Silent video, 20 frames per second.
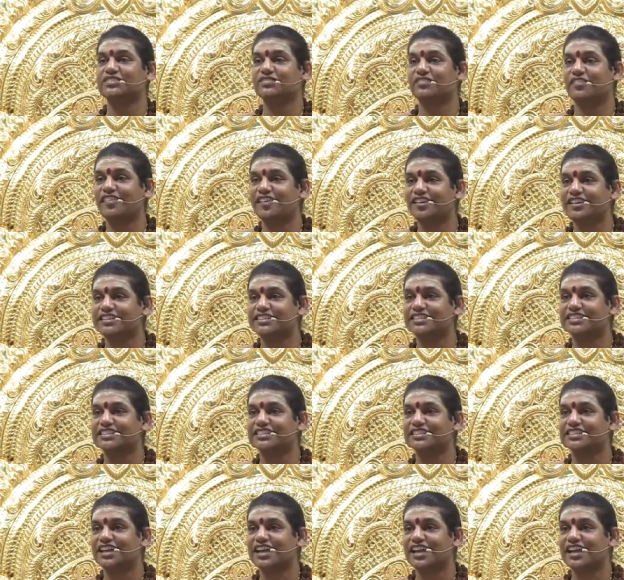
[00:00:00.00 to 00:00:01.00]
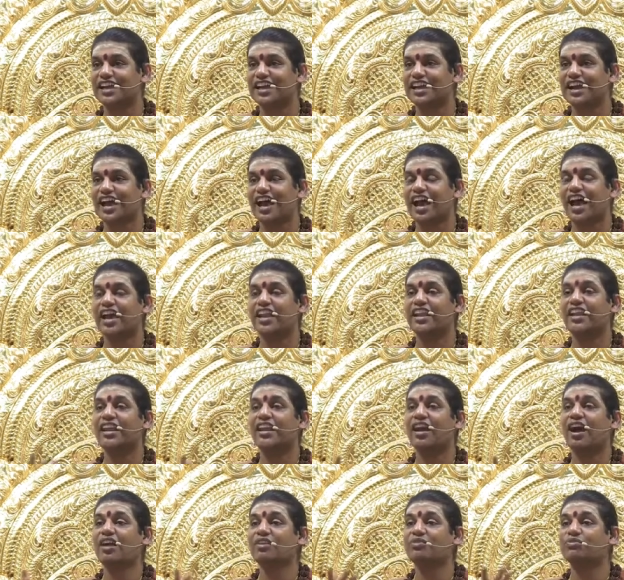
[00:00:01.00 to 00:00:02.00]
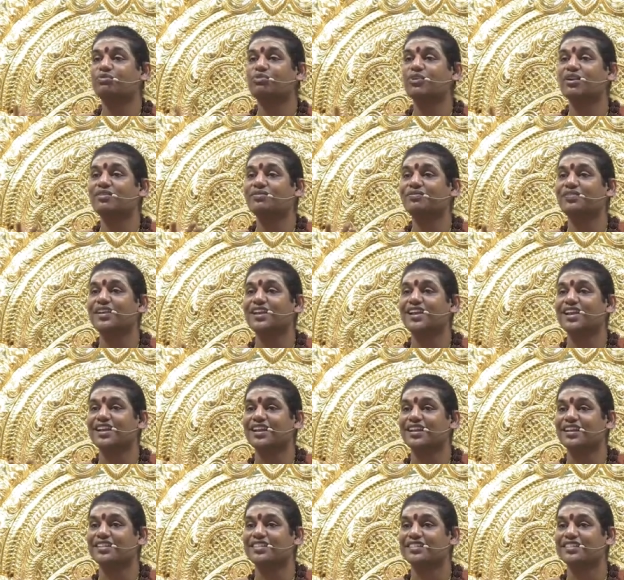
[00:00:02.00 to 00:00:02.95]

words and not fulfilling.